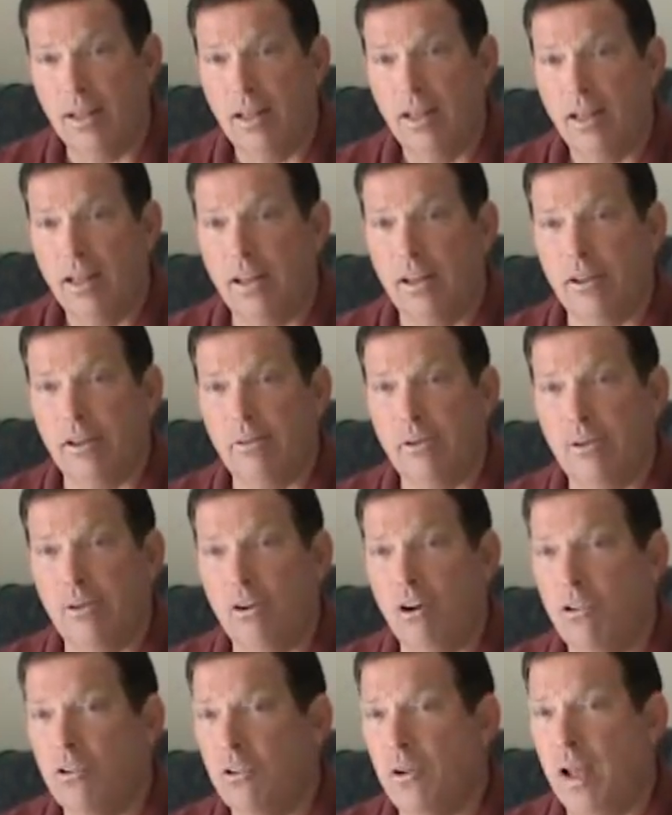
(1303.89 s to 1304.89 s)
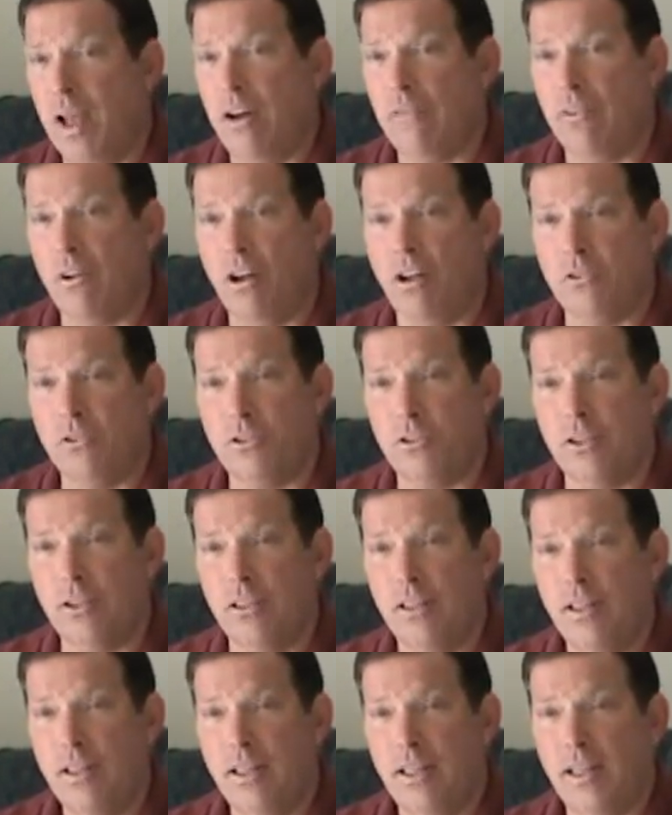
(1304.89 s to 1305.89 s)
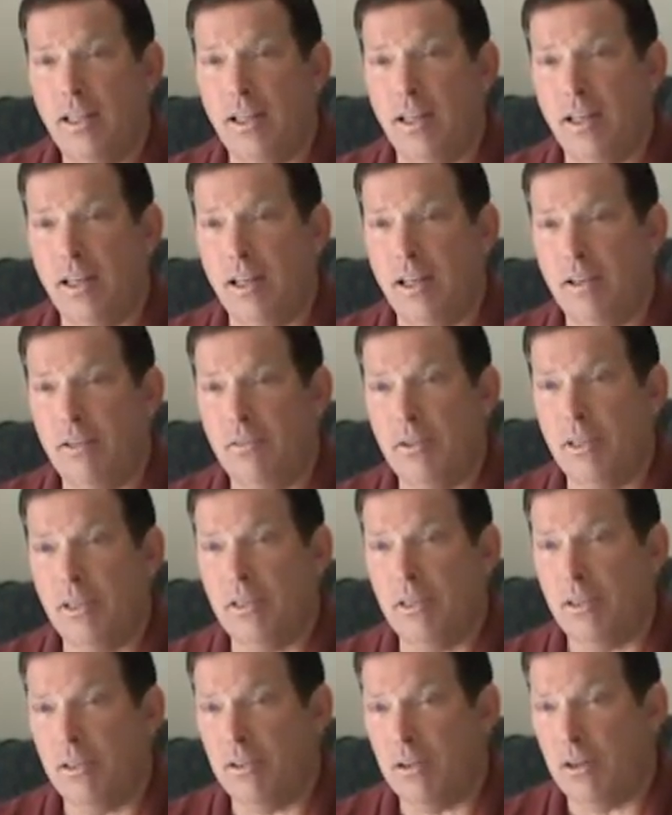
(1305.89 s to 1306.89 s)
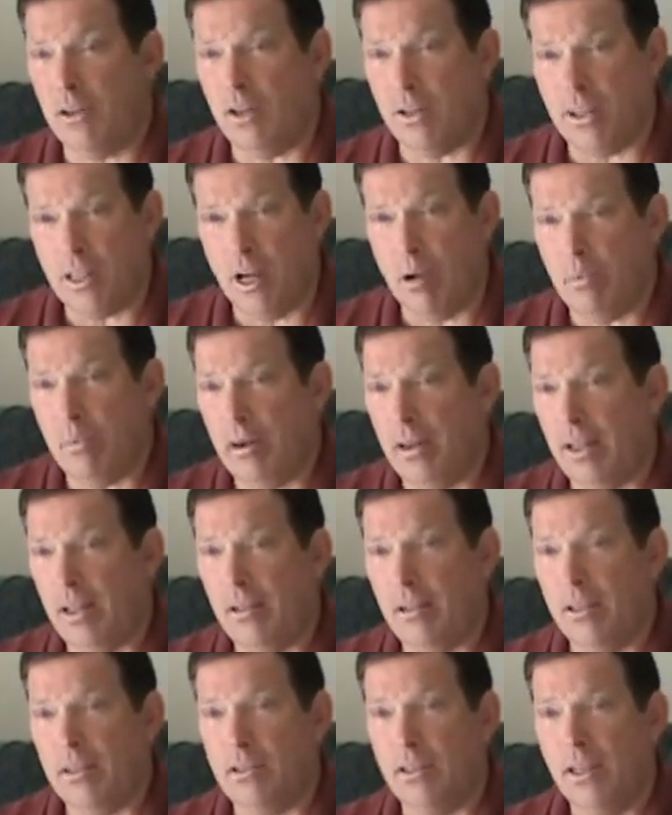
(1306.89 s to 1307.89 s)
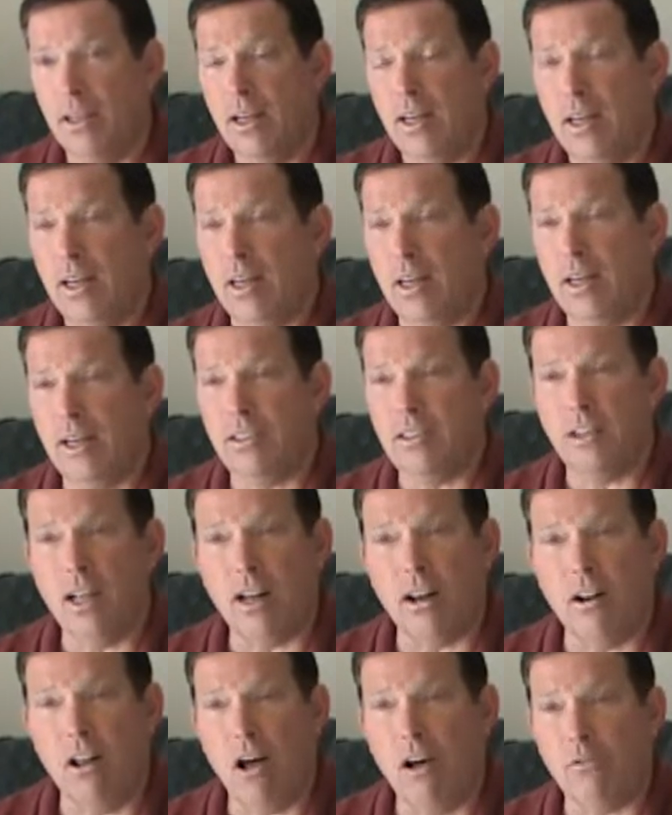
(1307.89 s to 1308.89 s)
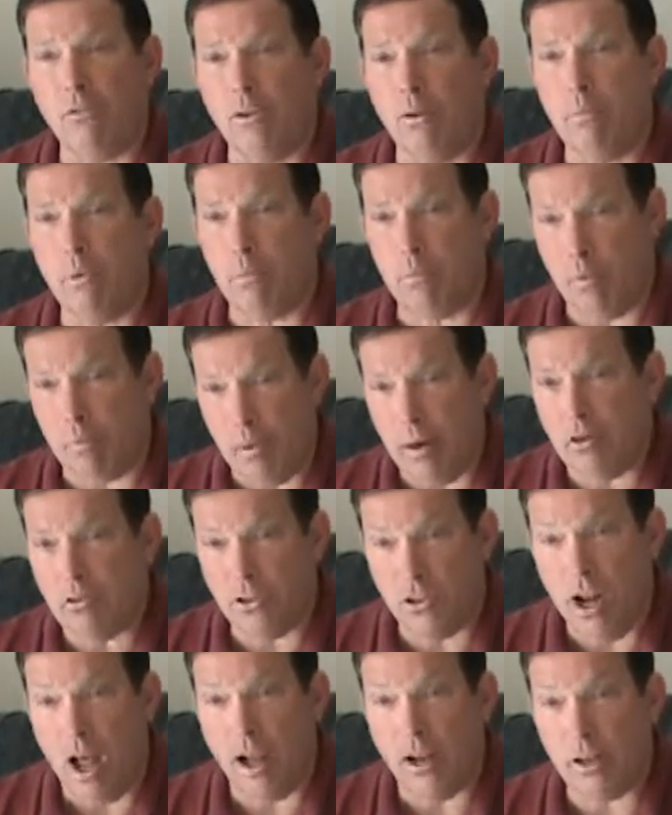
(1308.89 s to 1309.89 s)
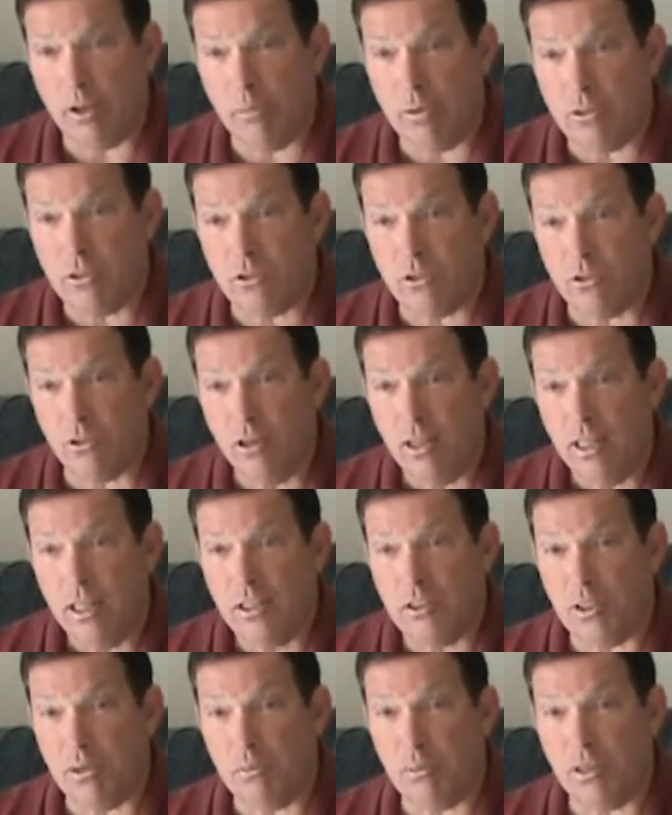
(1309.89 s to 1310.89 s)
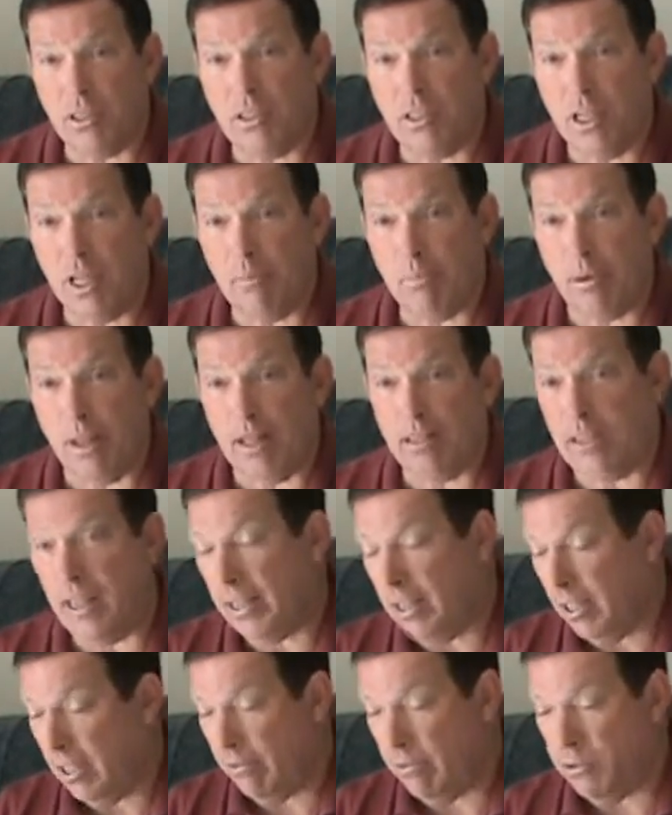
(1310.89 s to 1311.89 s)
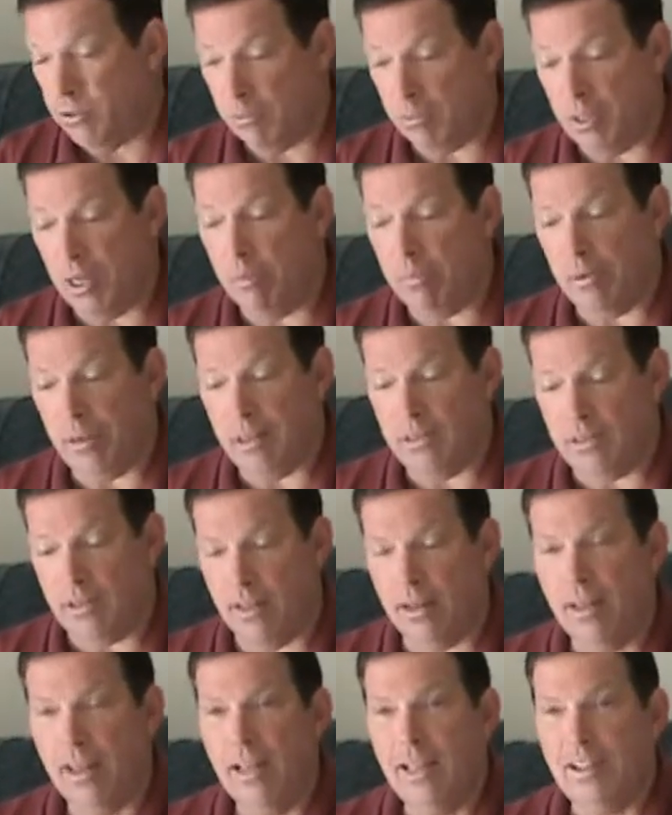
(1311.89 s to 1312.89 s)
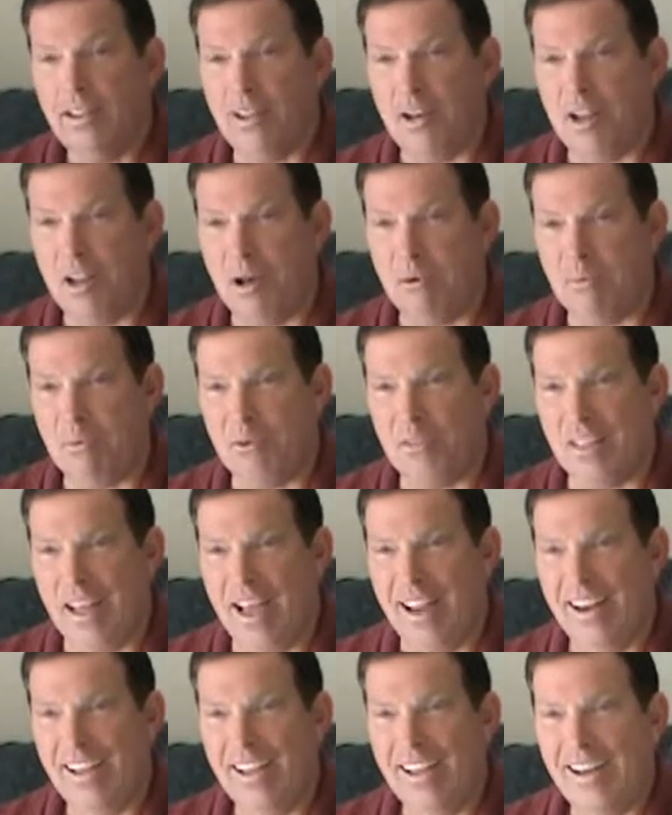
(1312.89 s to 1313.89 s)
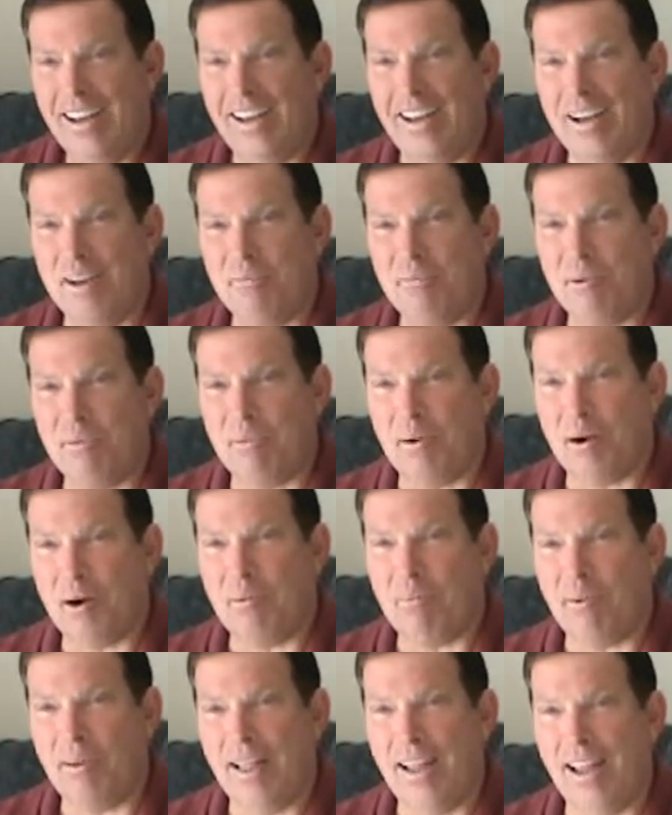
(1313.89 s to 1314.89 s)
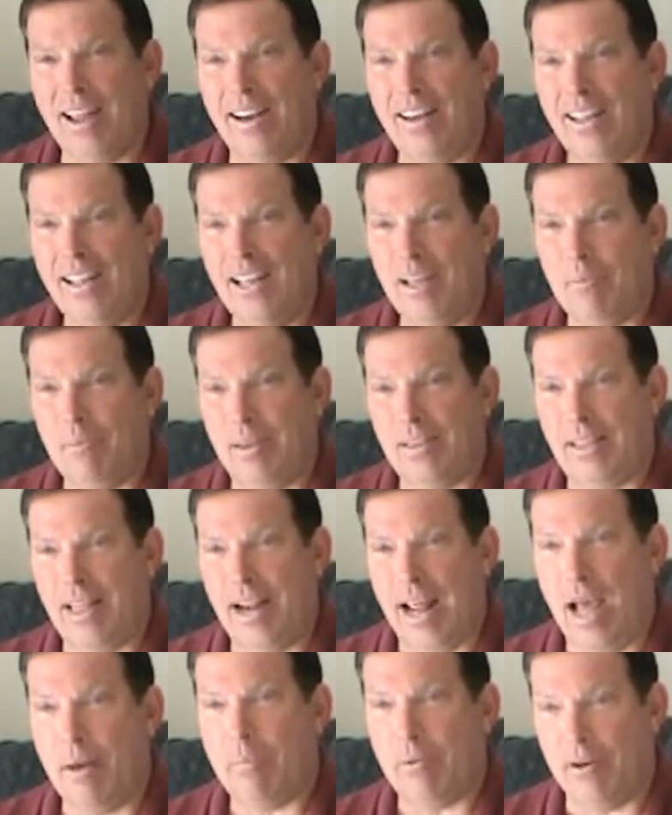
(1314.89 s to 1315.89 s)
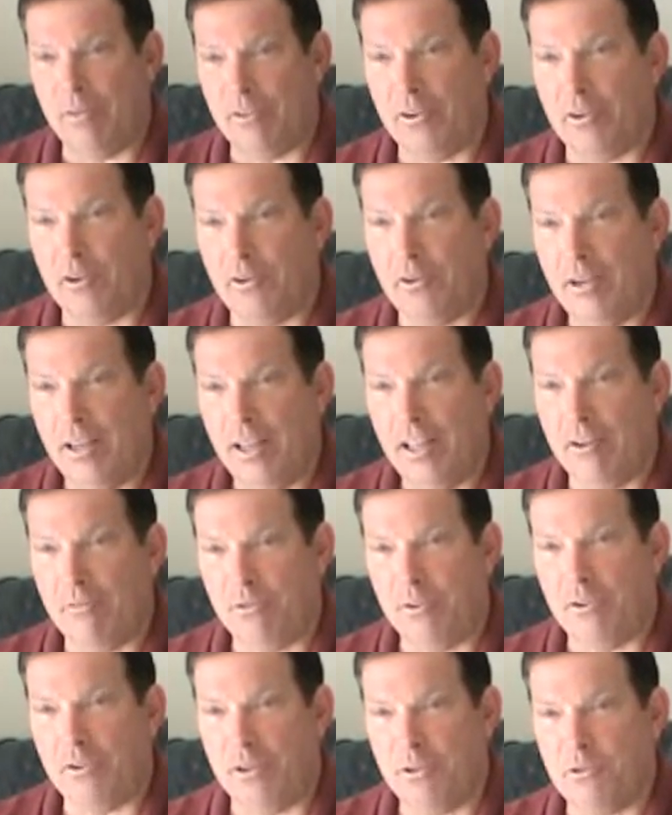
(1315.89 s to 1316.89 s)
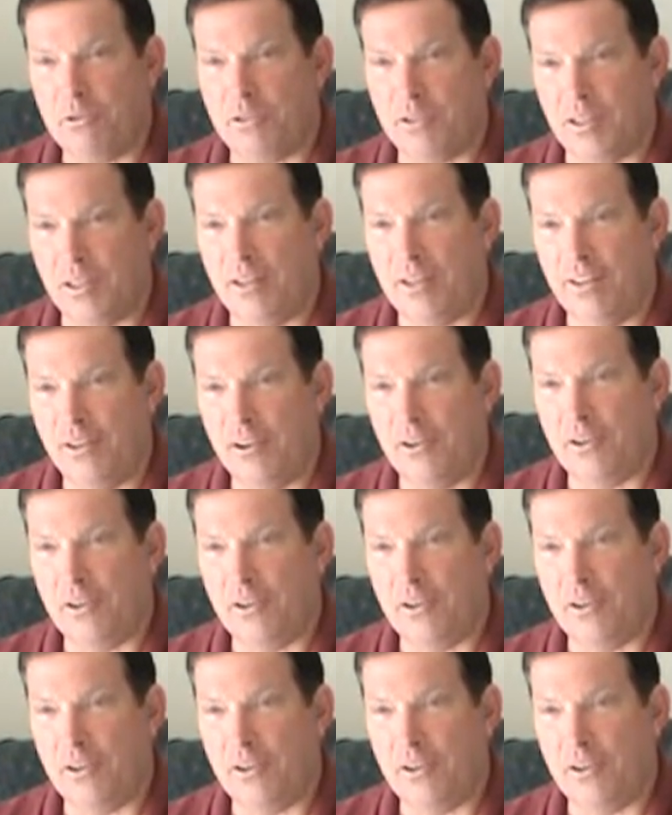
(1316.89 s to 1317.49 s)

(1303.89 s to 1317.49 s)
You can also have an alternate a company that's, it's not a law firm but prepares documents or simple estate plans. I can give you some companies that help with that, prepare a plan and make that happen if you're interested.